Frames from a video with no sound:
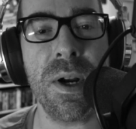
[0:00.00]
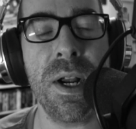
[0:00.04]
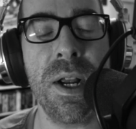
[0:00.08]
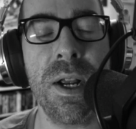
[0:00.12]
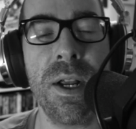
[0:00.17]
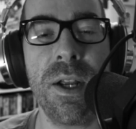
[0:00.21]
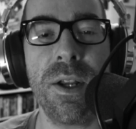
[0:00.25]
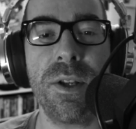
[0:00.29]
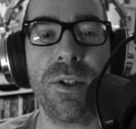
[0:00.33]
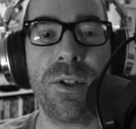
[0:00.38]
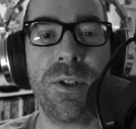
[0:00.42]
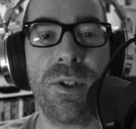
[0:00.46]

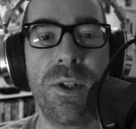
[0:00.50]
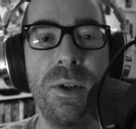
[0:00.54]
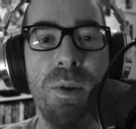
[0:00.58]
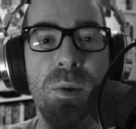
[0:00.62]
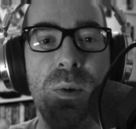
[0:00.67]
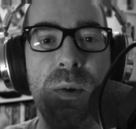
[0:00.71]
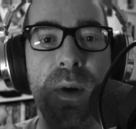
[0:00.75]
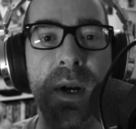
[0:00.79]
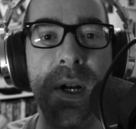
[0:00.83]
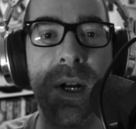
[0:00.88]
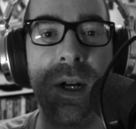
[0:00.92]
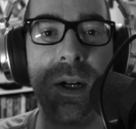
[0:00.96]
So
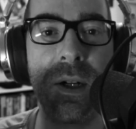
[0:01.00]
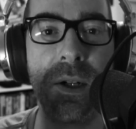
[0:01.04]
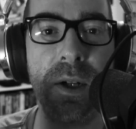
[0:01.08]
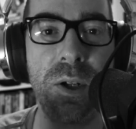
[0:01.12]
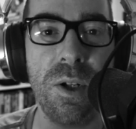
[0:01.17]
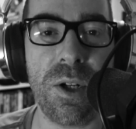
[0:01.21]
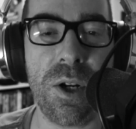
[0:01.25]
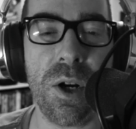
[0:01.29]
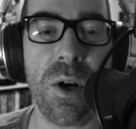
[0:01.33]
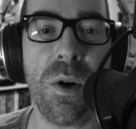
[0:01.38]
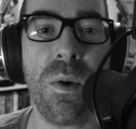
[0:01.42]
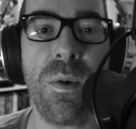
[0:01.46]

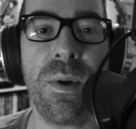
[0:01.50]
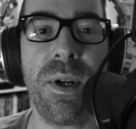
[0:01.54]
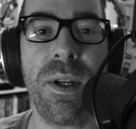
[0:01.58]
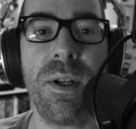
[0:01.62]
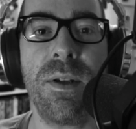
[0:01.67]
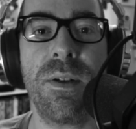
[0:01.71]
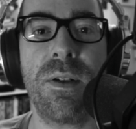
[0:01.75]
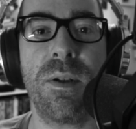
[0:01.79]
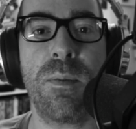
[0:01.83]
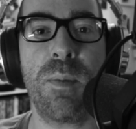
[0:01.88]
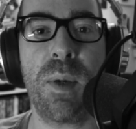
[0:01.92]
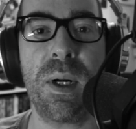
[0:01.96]
go
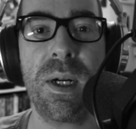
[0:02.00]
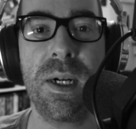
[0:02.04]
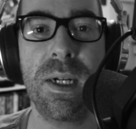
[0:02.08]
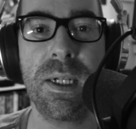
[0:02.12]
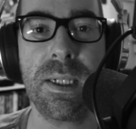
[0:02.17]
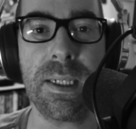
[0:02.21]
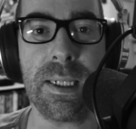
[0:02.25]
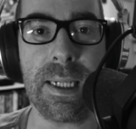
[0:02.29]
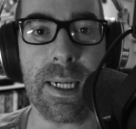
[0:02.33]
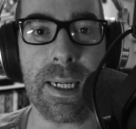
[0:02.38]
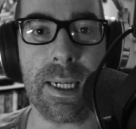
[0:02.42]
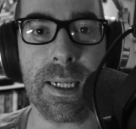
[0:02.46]
into
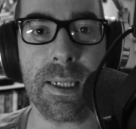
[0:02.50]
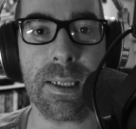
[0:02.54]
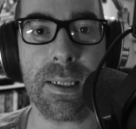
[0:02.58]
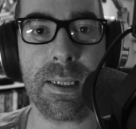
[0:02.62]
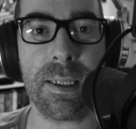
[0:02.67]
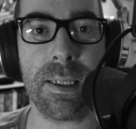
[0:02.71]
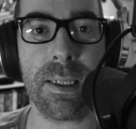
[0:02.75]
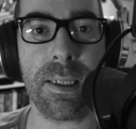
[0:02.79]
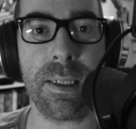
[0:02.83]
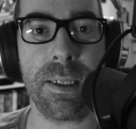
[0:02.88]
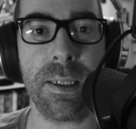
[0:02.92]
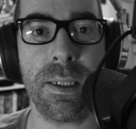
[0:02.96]

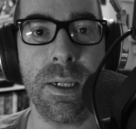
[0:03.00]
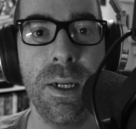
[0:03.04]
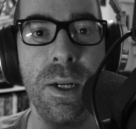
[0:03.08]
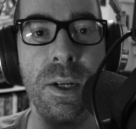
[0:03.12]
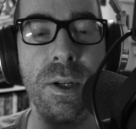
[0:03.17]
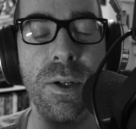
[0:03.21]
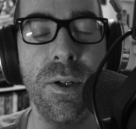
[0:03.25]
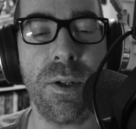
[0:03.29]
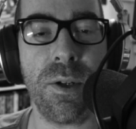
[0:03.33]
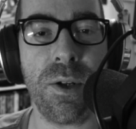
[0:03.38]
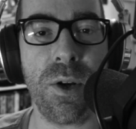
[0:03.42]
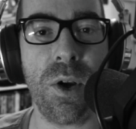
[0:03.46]
podcasting
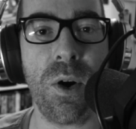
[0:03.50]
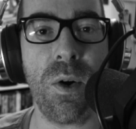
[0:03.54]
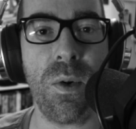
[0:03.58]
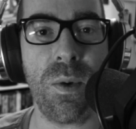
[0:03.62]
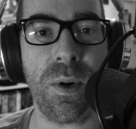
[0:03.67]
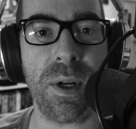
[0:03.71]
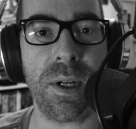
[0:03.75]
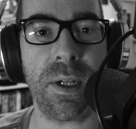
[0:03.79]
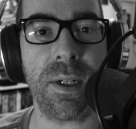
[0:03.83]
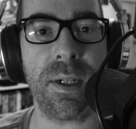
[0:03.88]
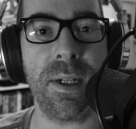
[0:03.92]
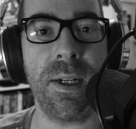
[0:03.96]

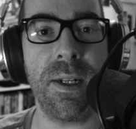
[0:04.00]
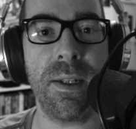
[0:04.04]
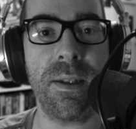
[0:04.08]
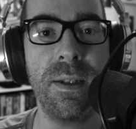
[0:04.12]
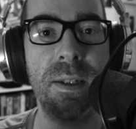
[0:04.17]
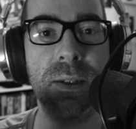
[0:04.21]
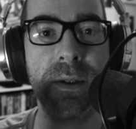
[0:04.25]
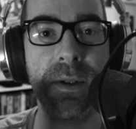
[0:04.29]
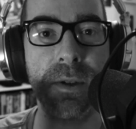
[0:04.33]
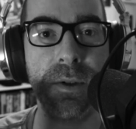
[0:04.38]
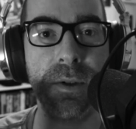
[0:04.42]
knowing that there's